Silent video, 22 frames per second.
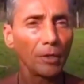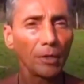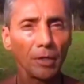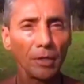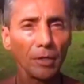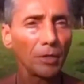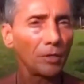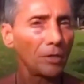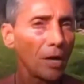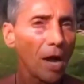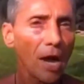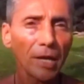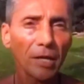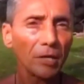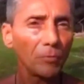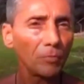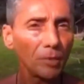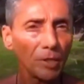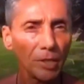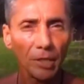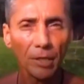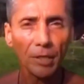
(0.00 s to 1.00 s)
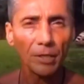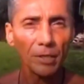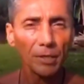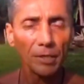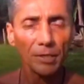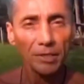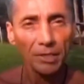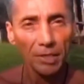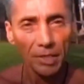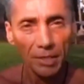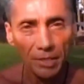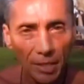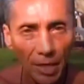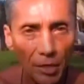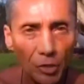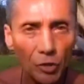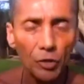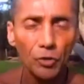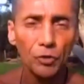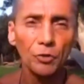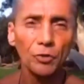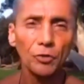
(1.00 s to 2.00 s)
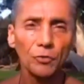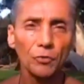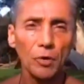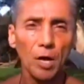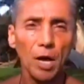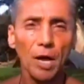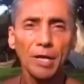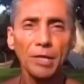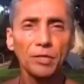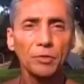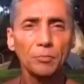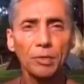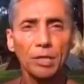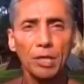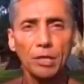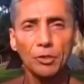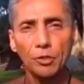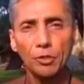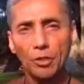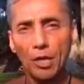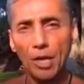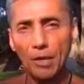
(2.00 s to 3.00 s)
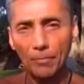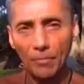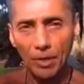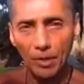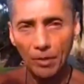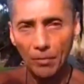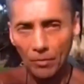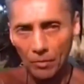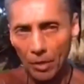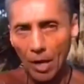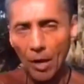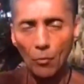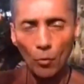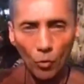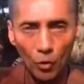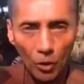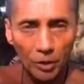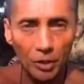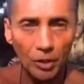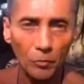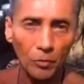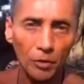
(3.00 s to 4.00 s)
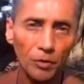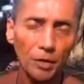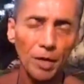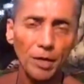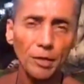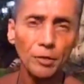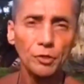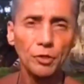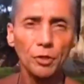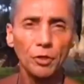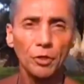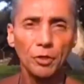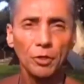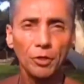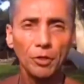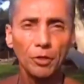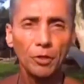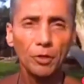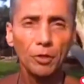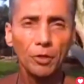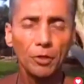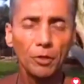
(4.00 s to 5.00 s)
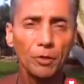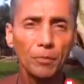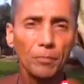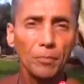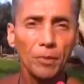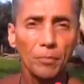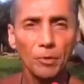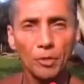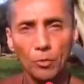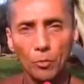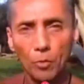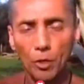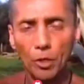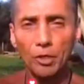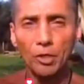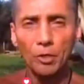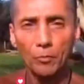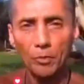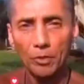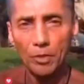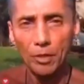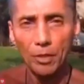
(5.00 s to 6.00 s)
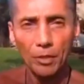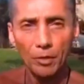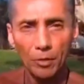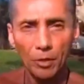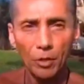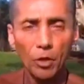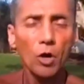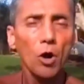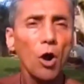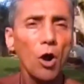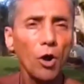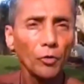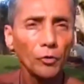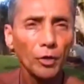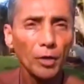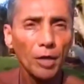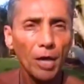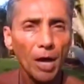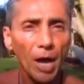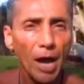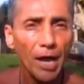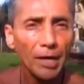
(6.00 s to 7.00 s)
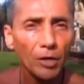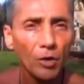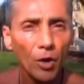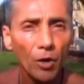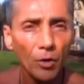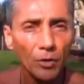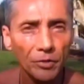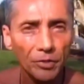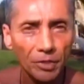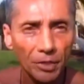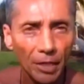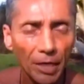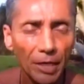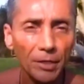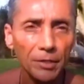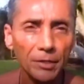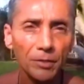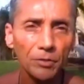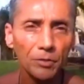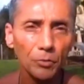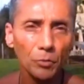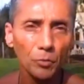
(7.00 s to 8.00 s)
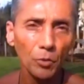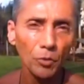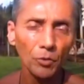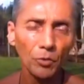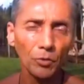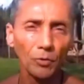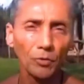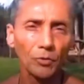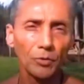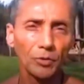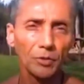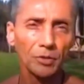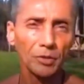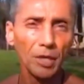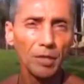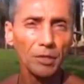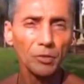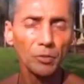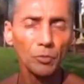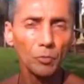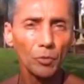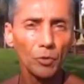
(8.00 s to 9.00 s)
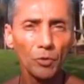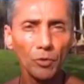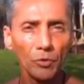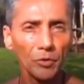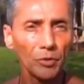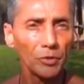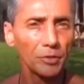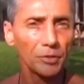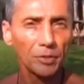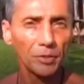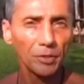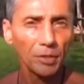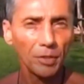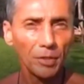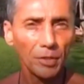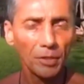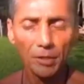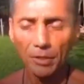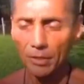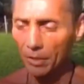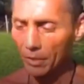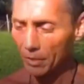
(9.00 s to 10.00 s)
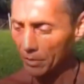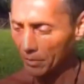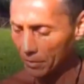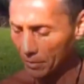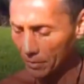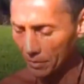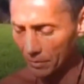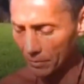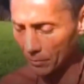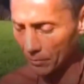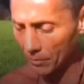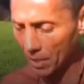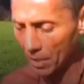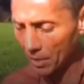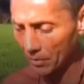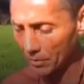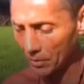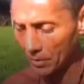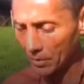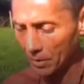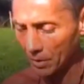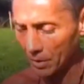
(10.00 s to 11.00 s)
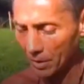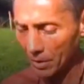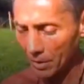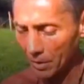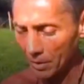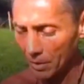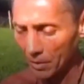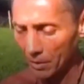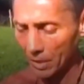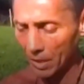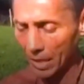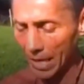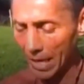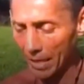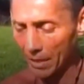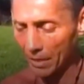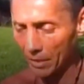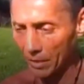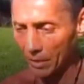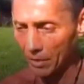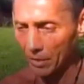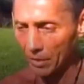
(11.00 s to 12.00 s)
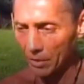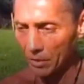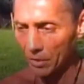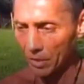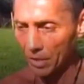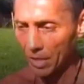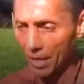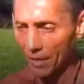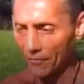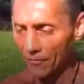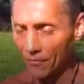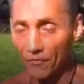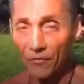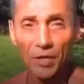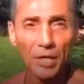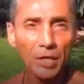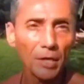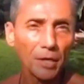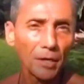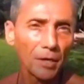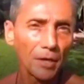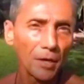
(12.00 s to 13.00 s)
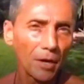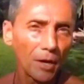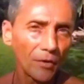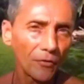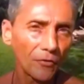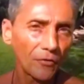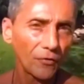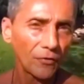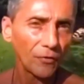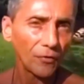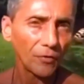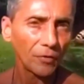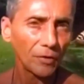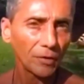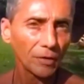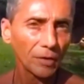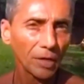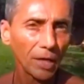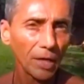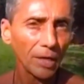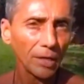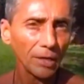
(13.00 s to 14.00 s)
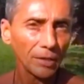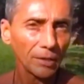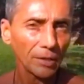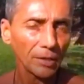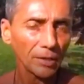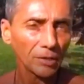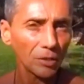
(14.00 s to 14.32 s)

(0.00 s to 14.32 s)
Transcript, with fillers: And you're not going to be cessational. Why? It's because you're not, not working with nature. Remember, you're working with called, I call Satan's world. Satan's world is is, well, you, you, can't, you can't feed it enough. Okay?